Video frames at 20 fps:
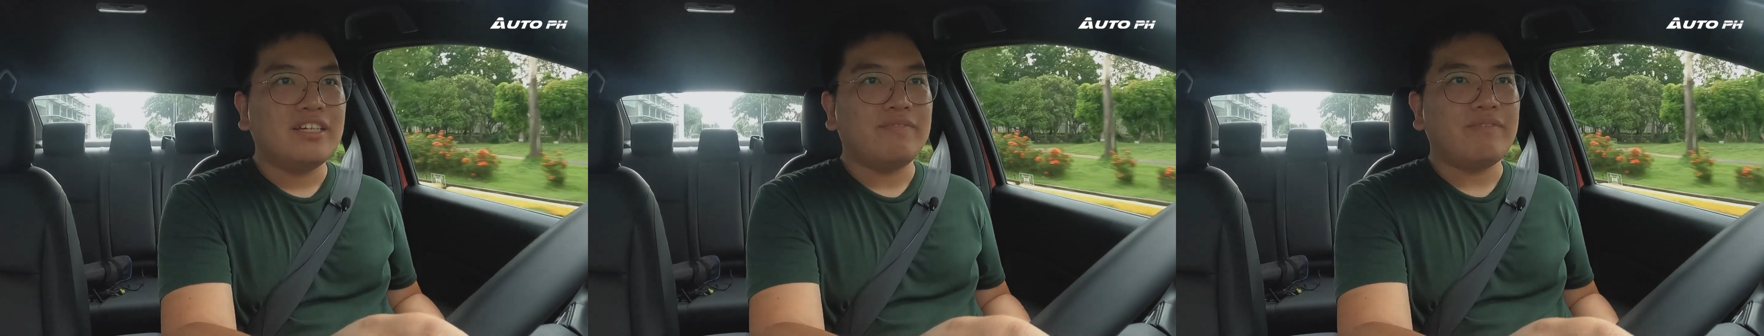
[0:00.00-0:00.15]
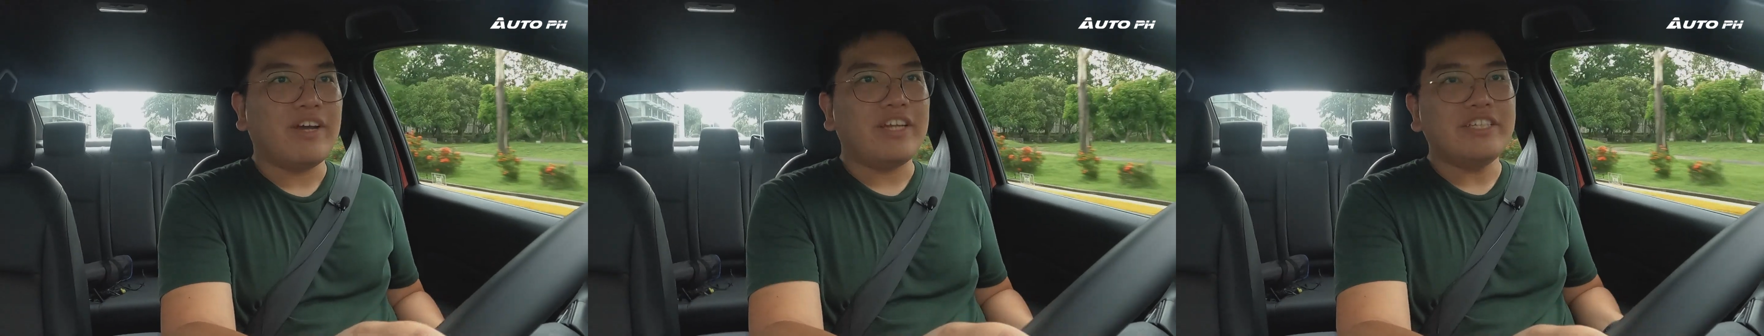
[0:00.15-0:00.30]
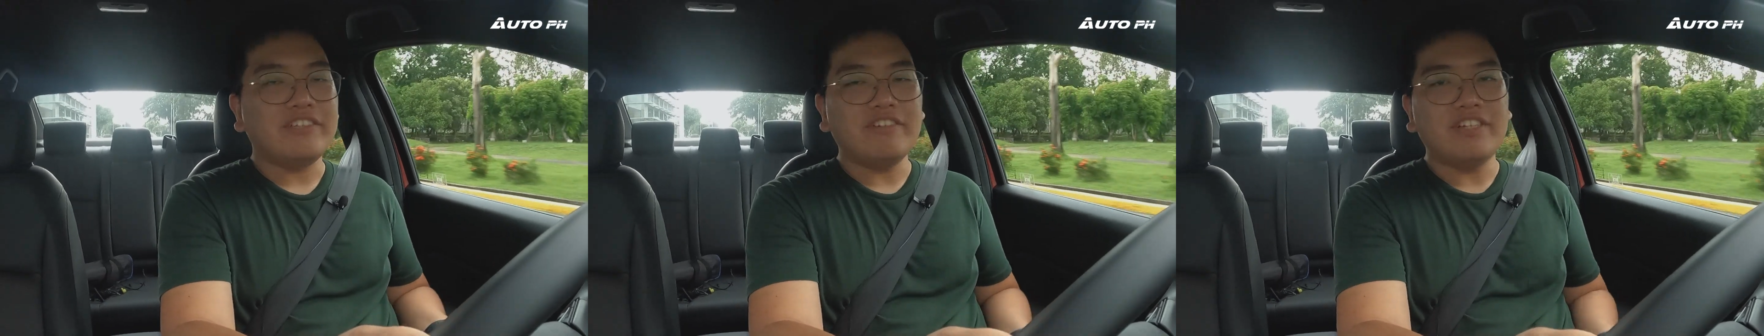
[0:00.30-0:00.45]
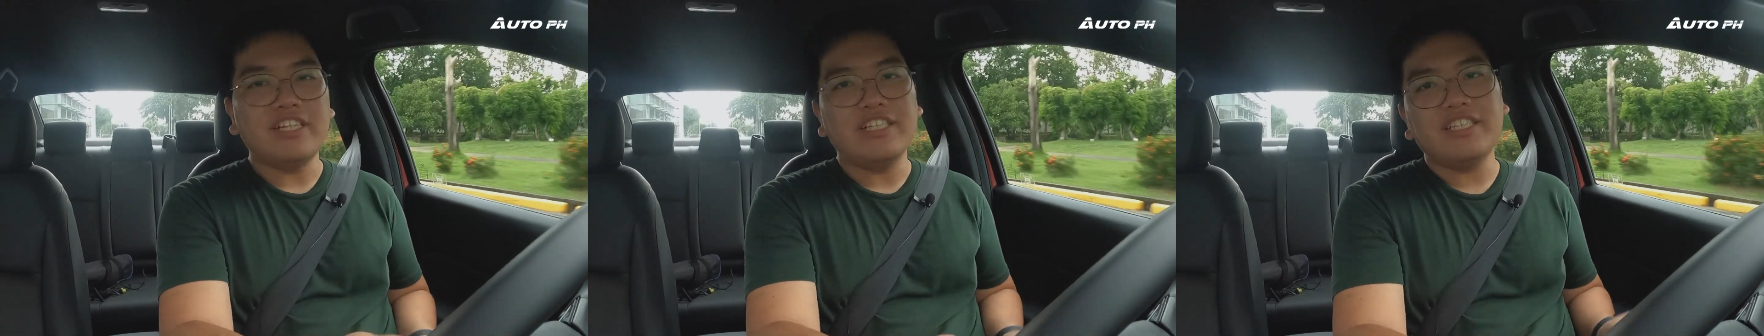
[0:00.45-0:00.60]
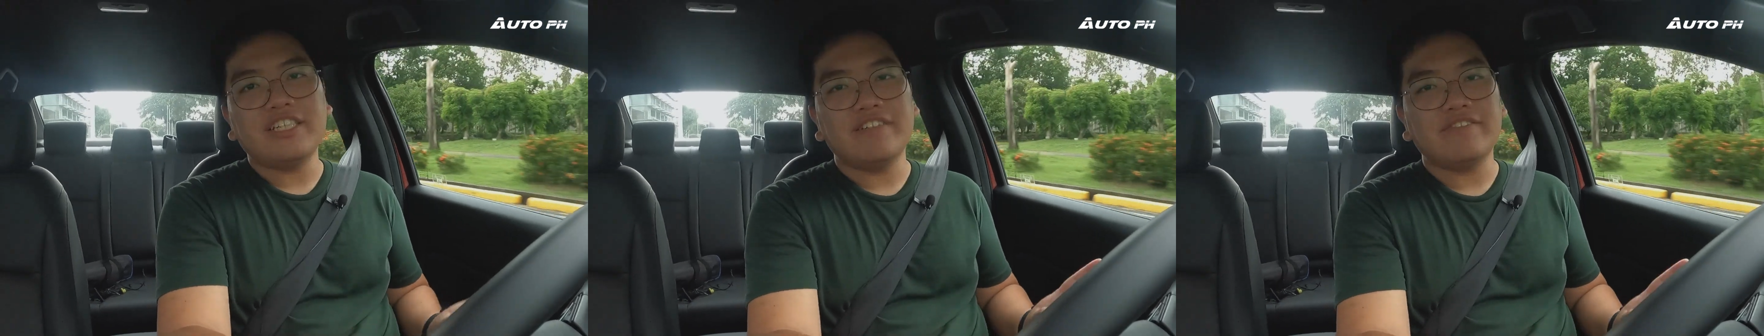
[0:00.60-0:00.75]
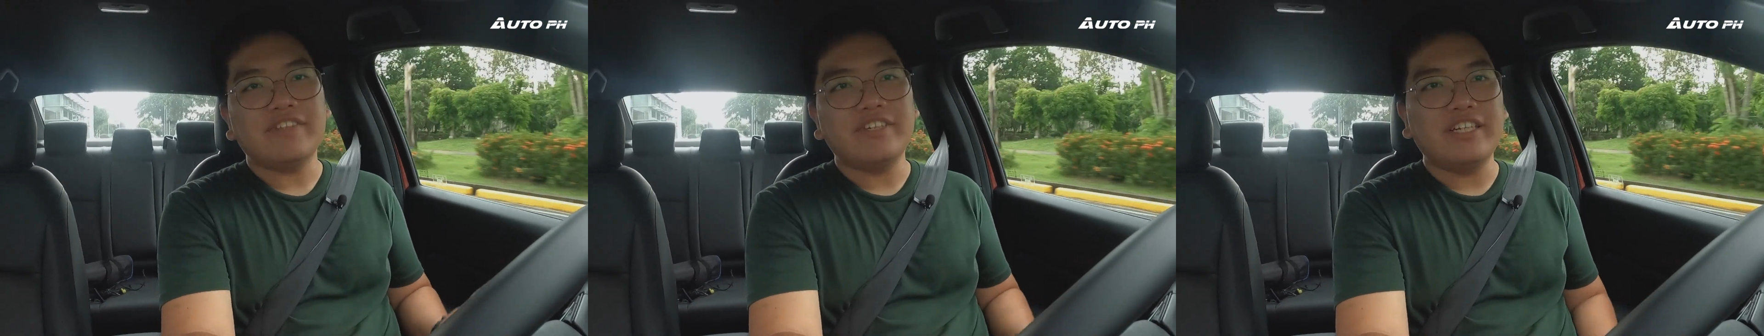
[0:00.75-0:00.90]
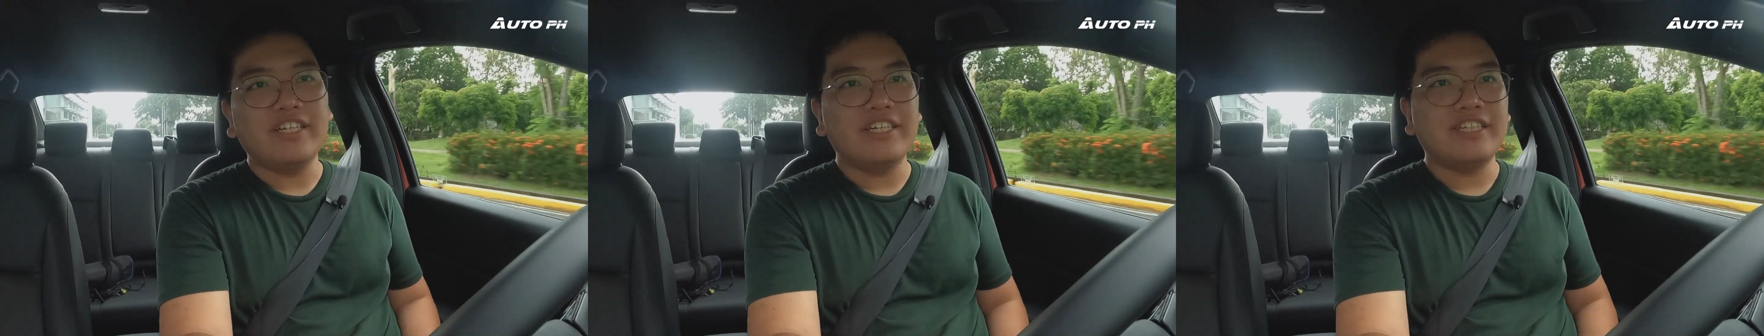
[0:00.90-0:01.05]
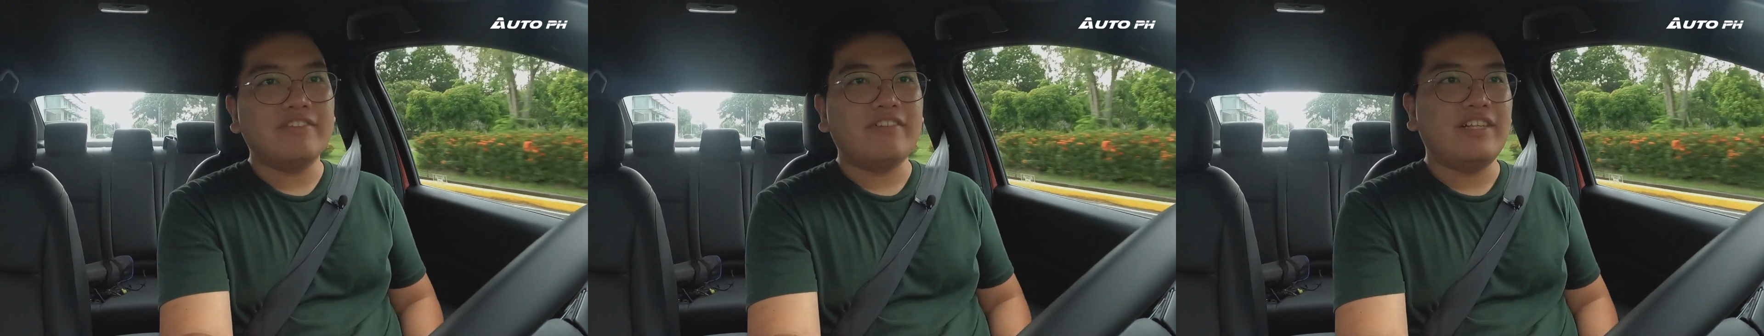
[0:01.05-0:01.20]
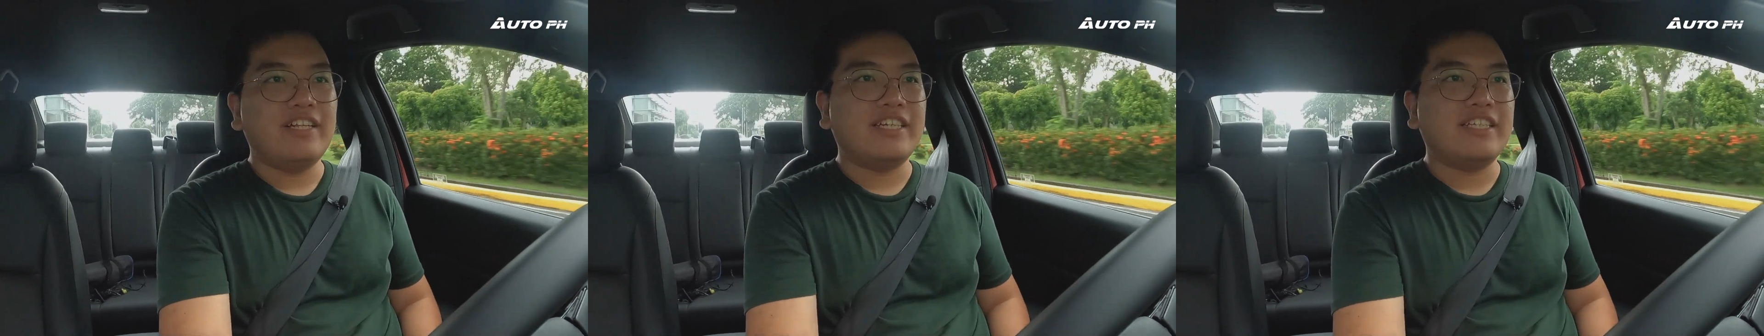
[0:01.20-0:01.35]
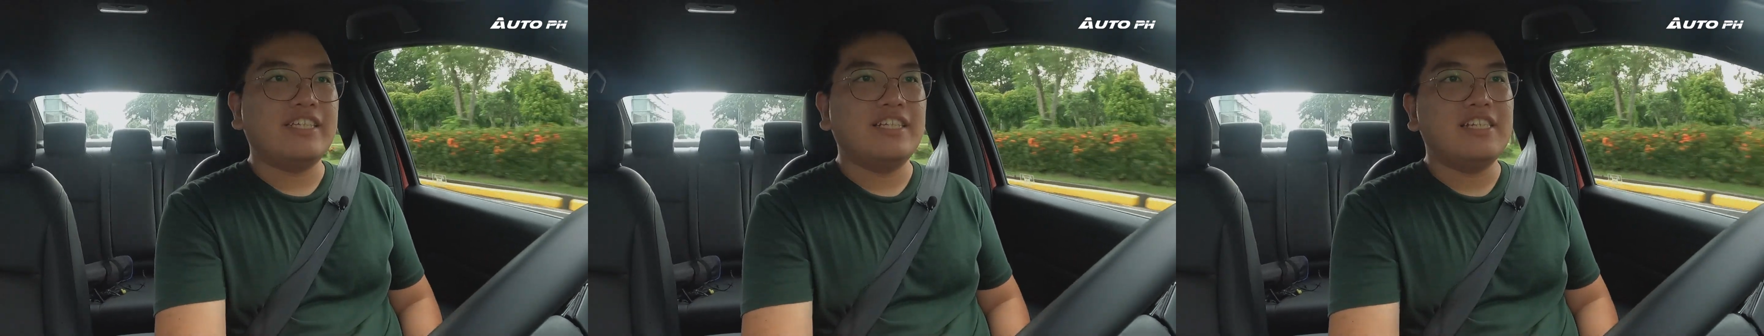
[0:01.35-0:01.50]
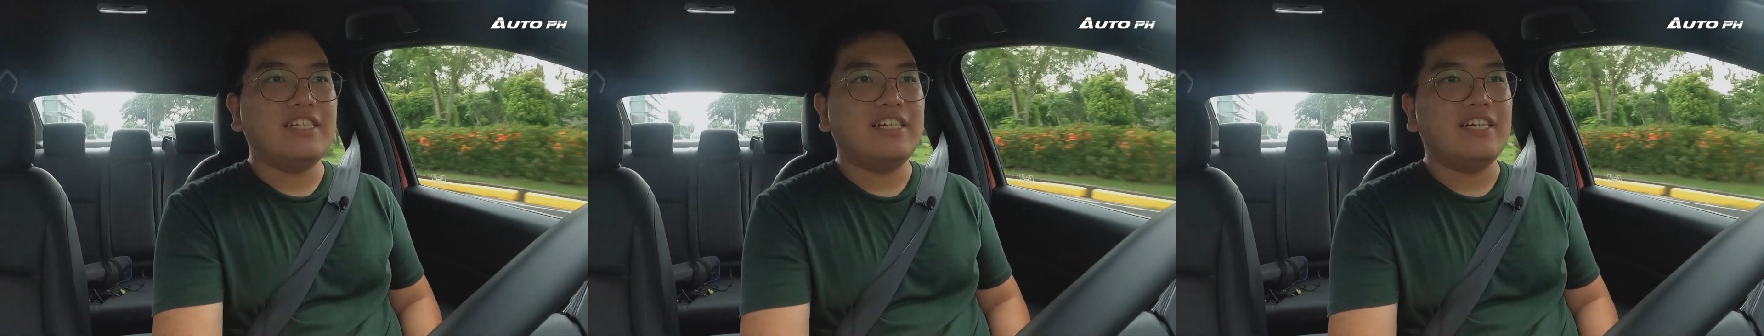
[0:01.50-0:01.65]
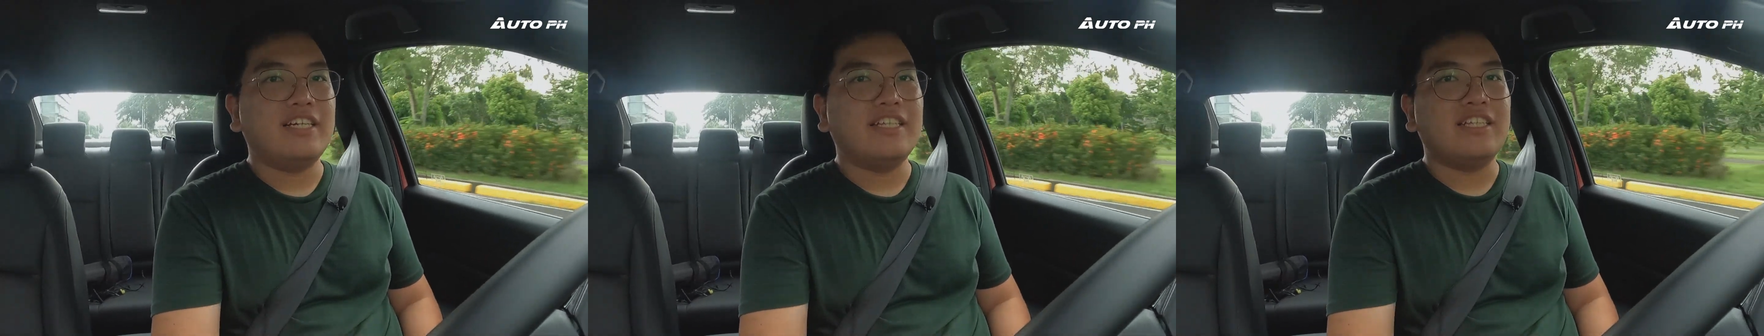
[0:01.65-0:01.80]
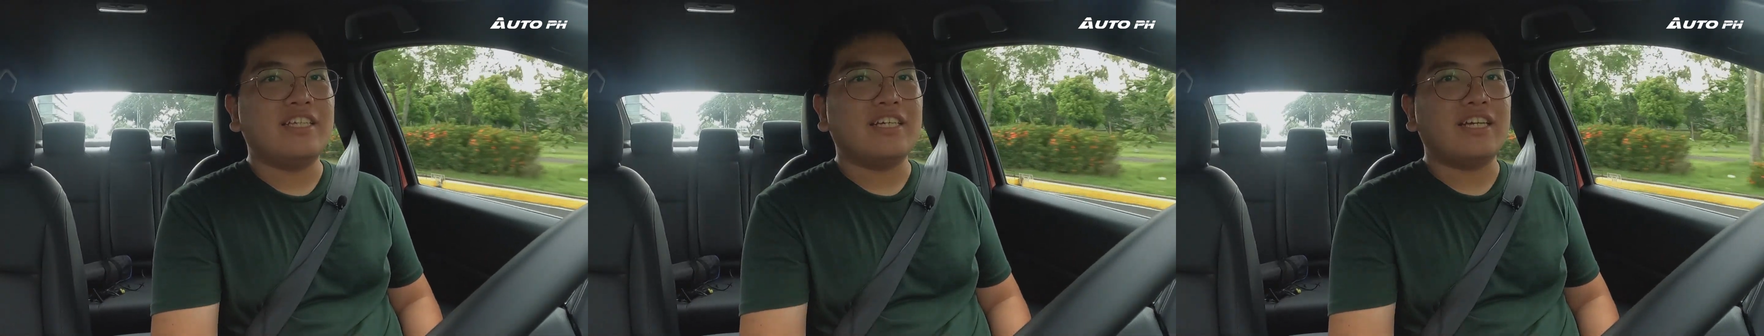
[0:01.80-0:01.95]
manually shift gears while
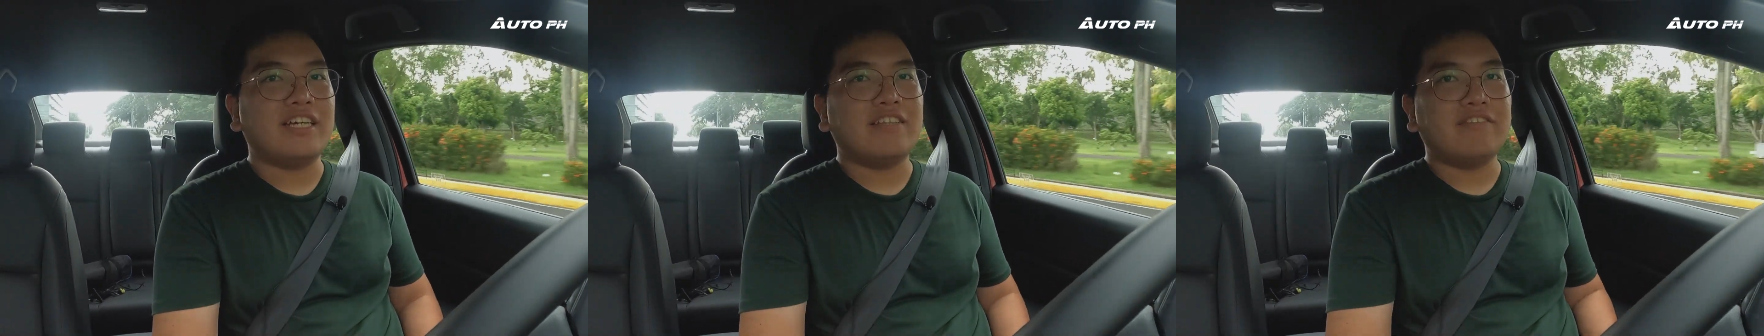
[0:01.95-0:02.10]
accelerating,